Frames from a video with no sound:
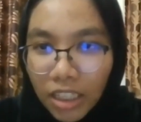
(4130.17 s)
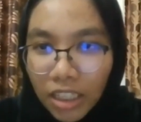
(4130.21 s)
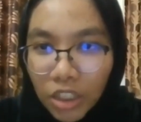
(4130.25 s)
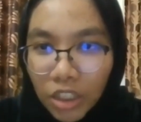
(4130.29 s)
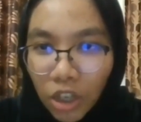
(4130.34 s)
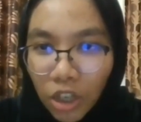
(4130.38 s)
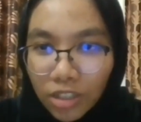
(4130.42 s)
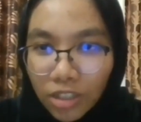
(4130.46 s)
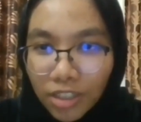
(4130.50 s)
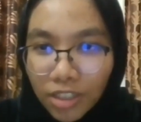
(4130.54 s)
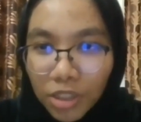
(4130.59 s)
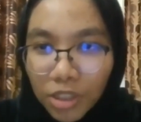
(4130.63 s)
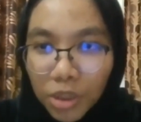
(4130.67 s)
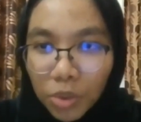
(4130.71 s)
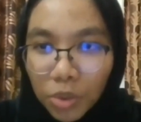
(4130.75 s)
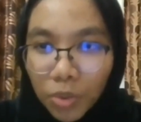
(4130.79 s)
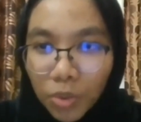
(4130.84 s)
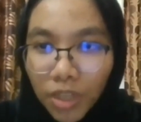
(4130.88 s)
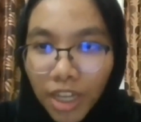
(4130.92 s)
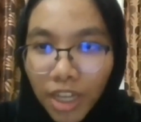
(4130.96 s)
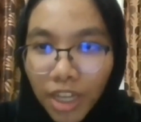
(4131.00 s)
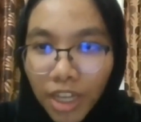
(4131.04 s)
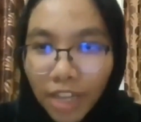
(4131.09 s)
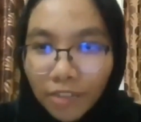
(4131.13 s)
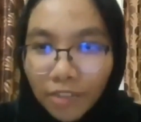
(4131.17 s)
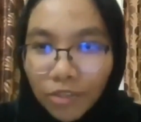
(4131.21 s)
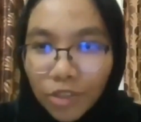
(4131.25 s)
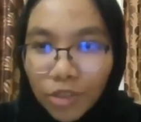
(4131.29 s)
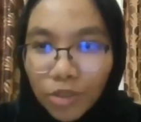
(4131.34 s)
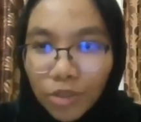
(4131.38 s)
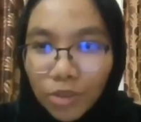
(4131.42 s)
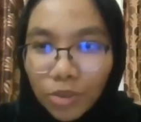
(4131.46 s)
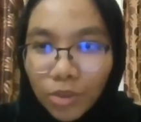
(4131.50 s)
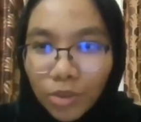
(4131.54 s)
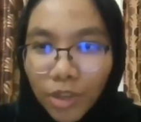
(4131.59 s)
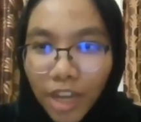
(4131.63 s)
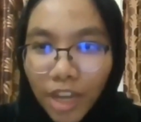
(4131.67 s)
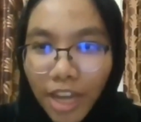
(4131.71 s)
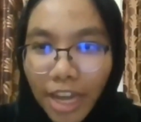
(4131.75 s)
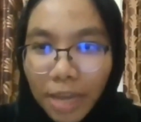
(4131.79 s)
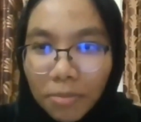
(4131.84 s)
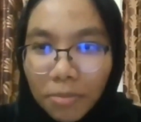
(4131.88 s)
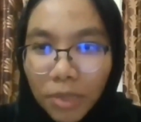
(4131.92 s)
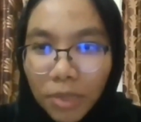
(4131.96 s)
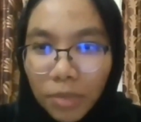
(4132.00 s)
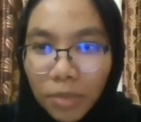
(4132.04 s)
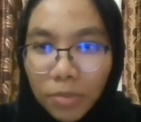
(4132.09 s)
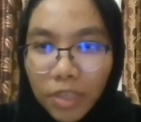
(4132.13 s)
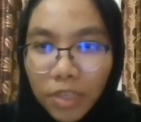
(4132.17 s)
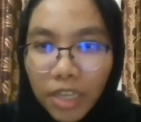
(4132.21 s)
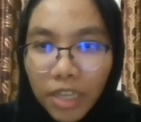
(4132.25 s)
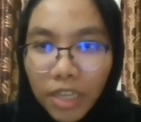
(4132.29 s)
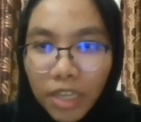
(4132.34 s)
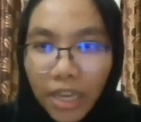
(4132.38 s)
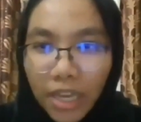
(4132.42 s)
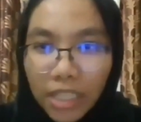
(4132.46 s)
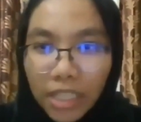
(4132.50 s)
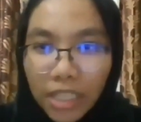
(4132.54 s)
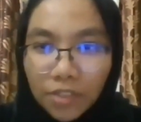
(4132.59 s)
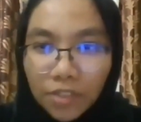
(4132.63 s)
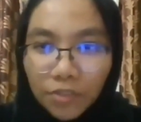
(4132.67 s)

doctor, do we have to do MBBS